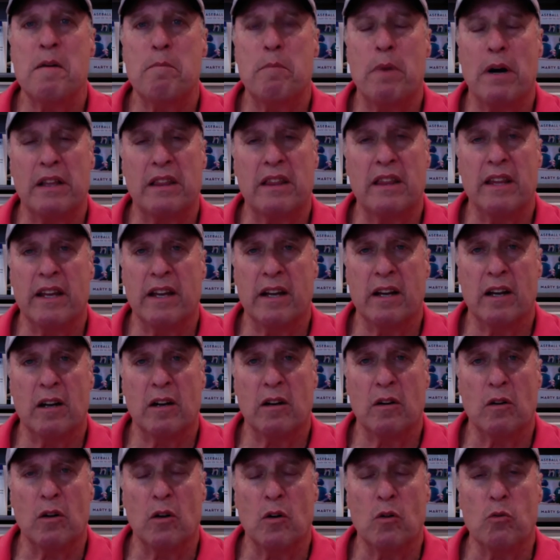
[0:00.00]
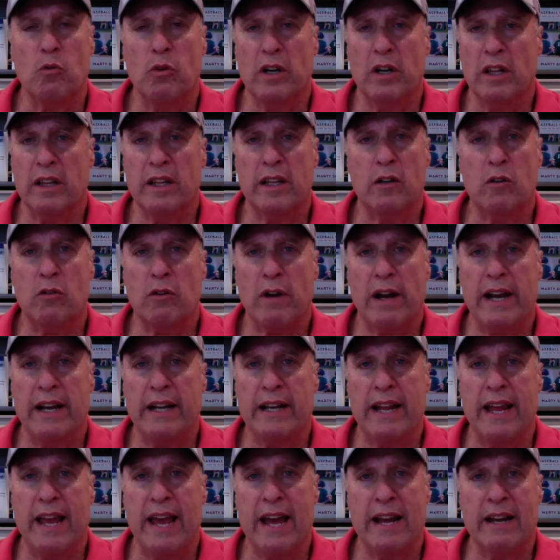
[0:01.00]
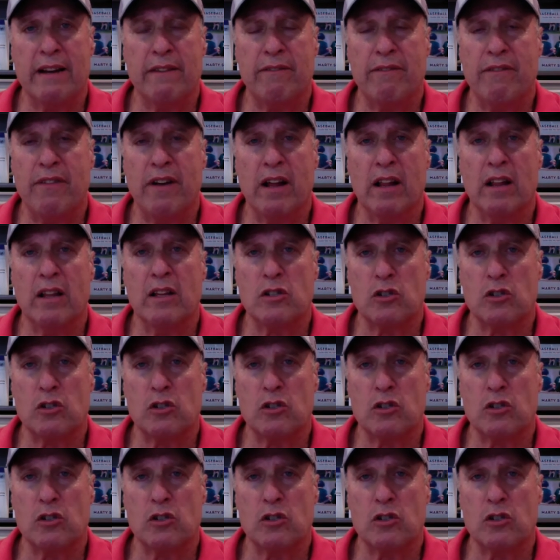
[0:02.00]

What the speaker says: but they're really great NFL